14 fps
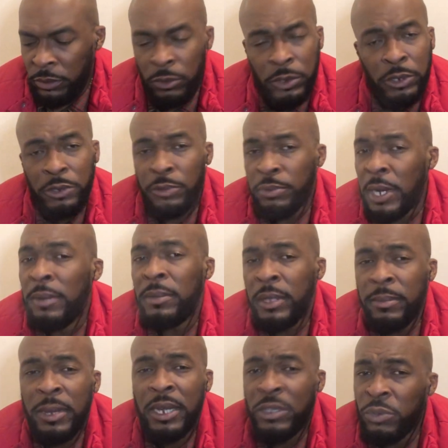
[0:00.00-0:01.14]
which was probably
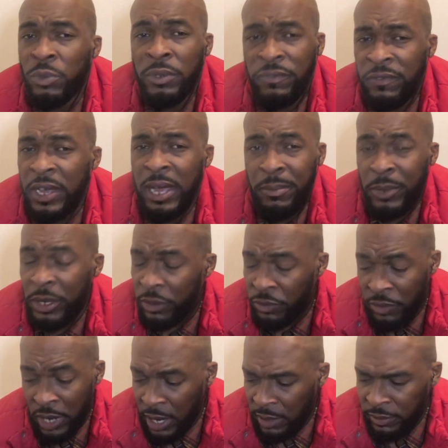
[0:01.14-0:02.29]
about a 25-minute
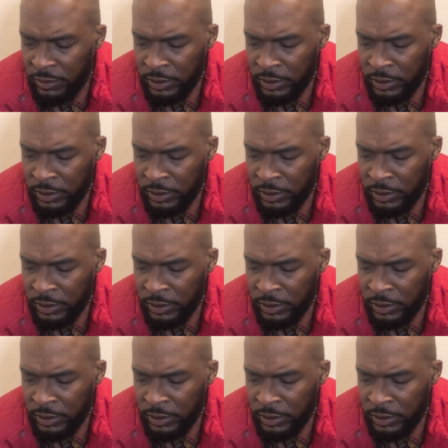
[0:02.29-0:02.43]
drive.